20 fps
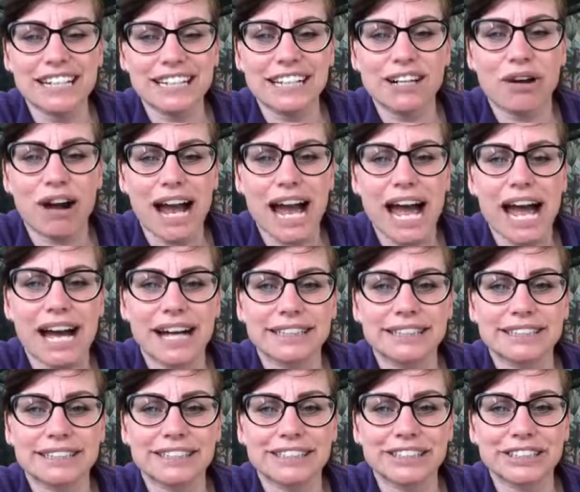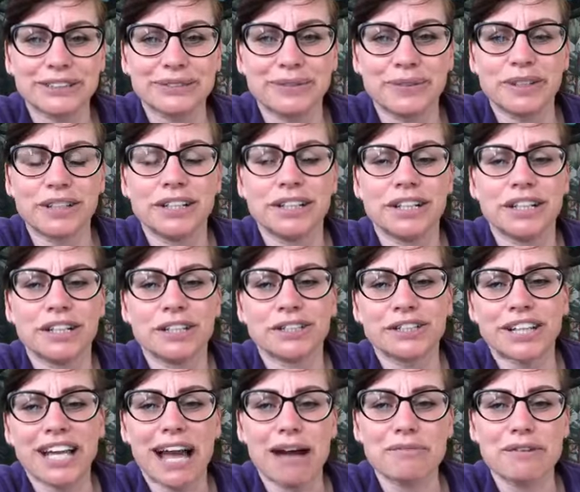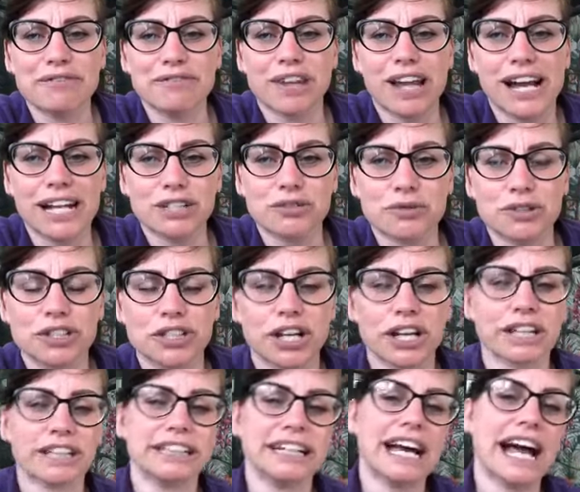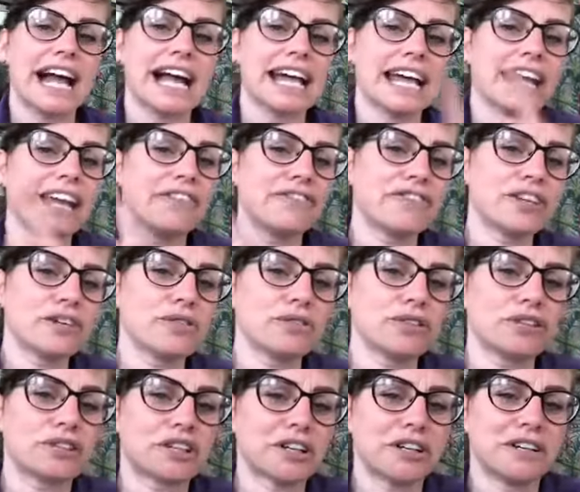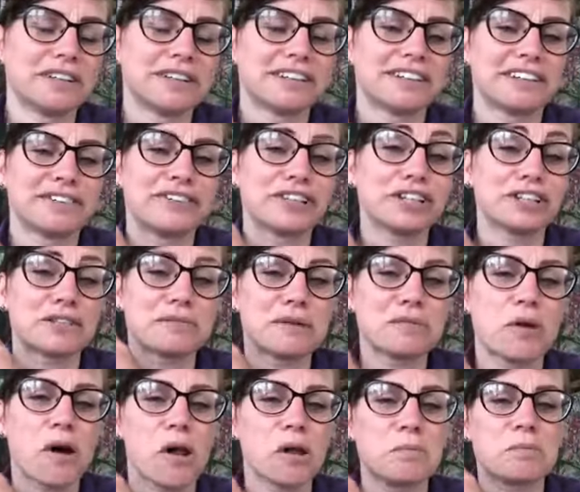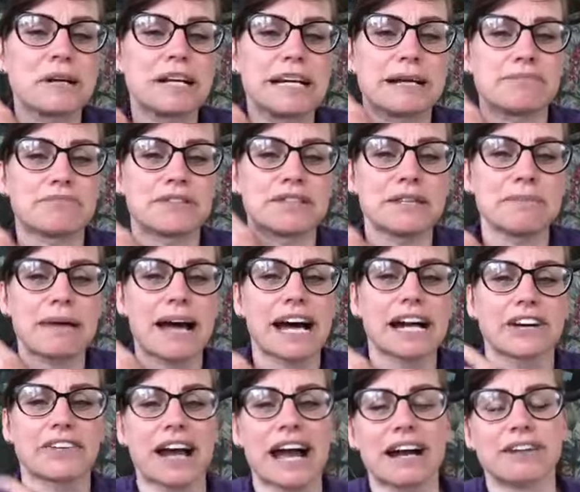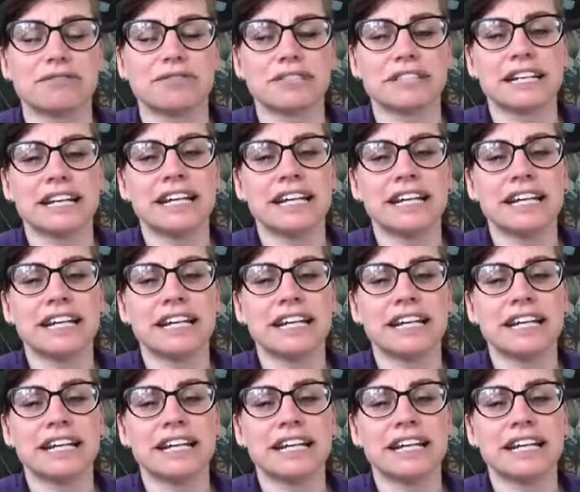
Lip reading: it quite hard to camouflage, wouldn't you? If you look at my wallpaper in the background,